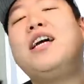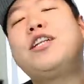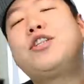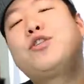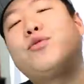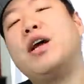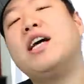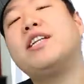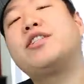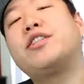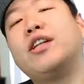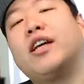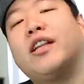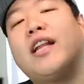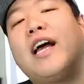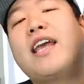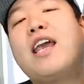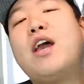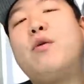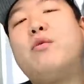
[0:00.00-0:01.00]
that dress looked
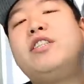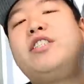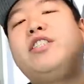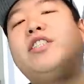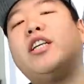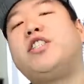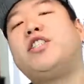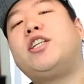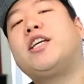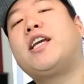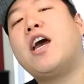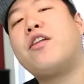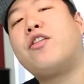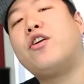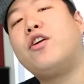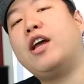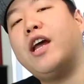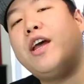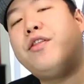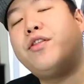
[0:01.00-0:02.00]
like it was stitched
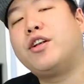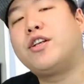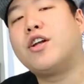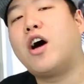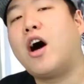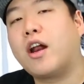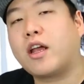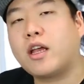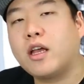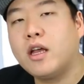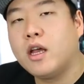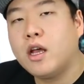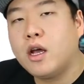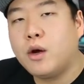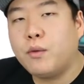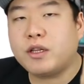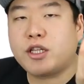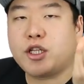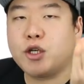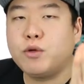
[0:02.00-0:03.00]
together in the dark
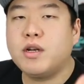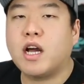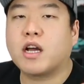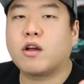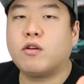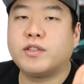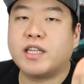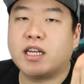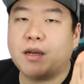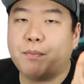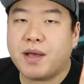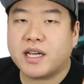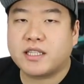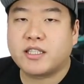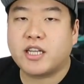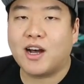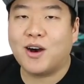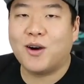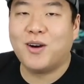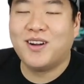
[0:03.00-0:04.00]
with two knuckles and a
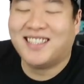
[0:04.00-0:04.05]
big toe.